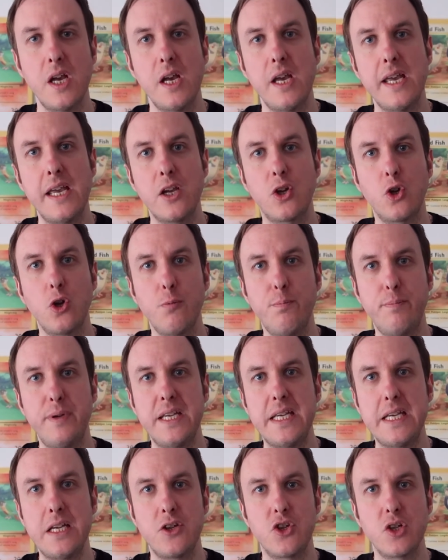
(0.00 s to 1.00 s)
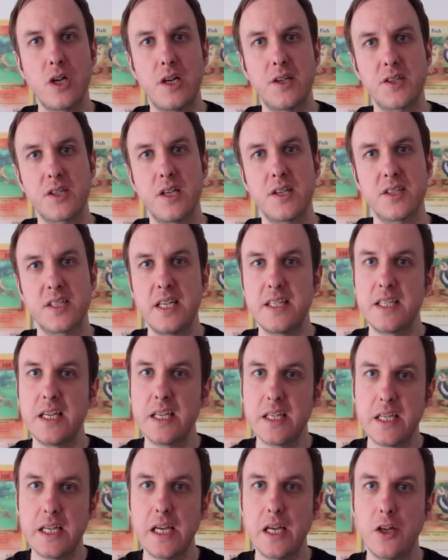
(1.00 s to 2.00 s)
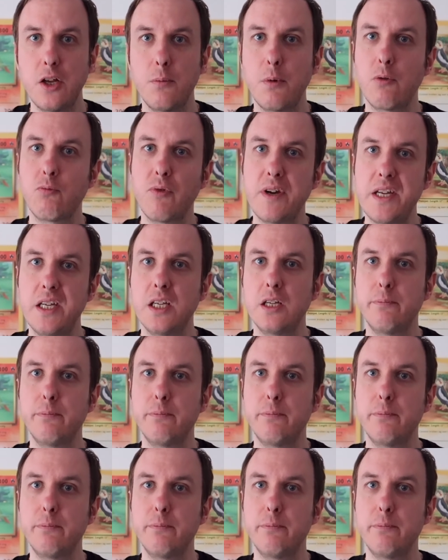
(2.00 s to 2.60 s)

it could be just sitting near them and reading a